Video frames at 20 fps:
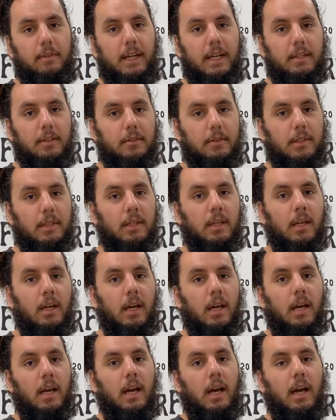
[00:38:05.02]
Factory.
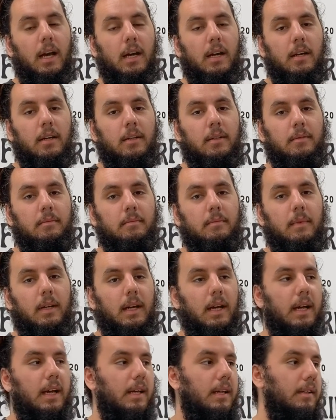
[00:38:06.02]

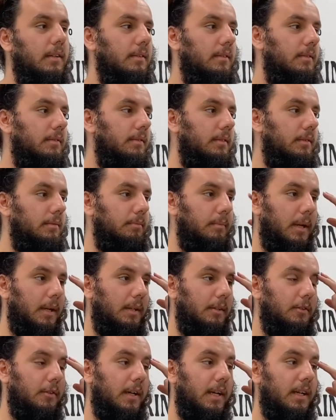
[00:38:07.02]
My
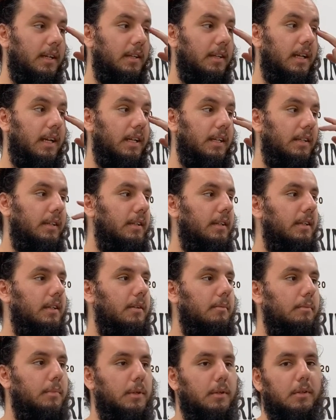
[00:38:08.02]
trial on the
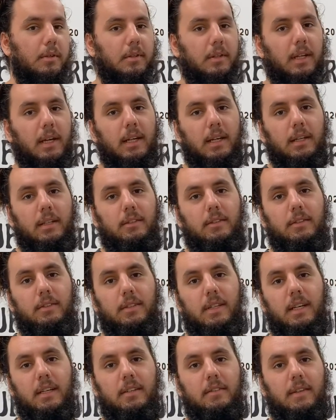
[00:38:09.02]
computer that I
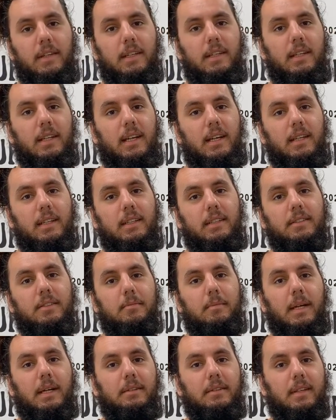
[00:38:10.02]
just activated on is
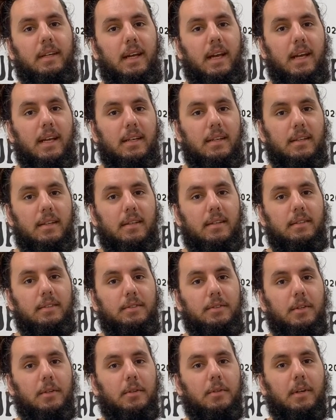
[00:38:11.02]
about to end.
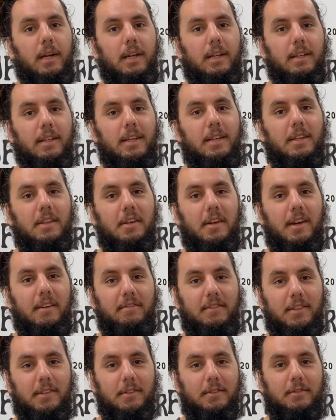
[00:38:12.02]
So I either
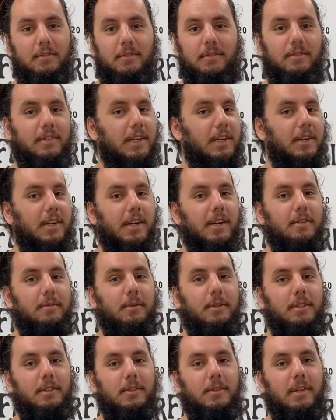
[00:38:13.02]
have to figure out
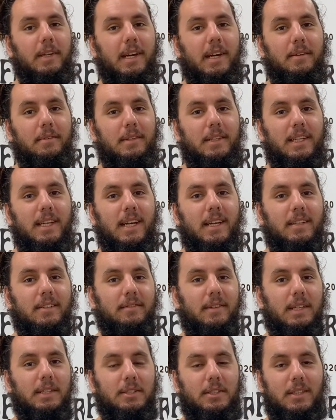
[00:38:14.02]
what's going on with the
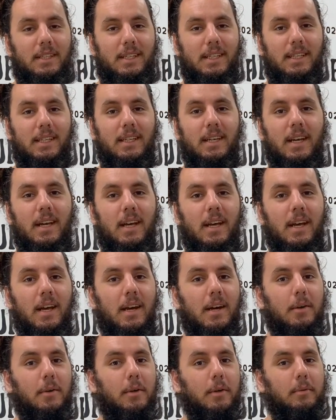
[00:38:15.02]
activation key
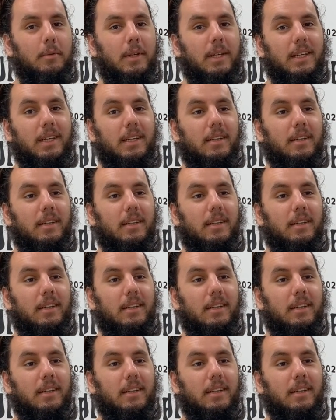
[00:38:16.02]
or what.